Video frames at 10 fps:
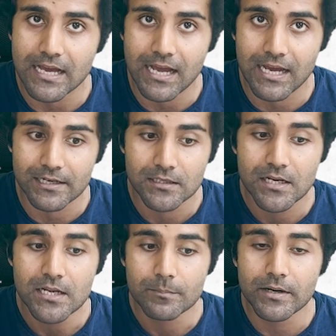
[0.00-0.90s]
are,
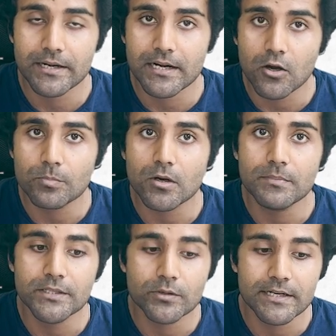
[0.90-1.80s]
but now probably
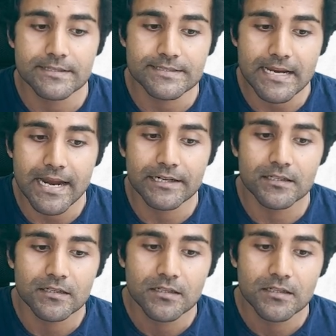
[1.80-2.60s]
you understand